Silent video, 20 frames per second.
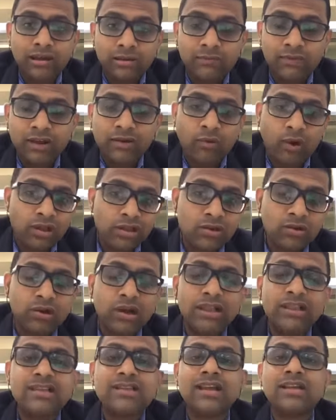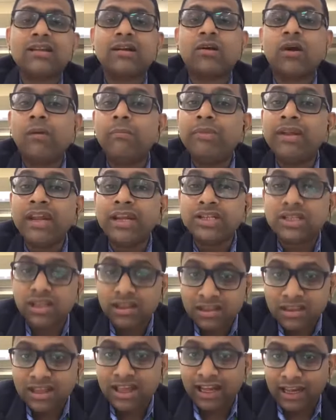we also call this as a combination
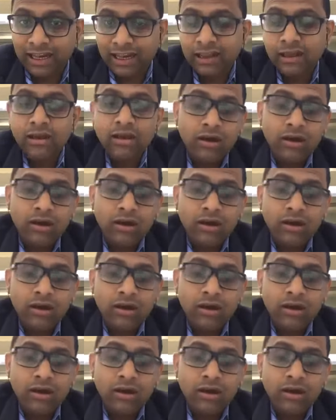skin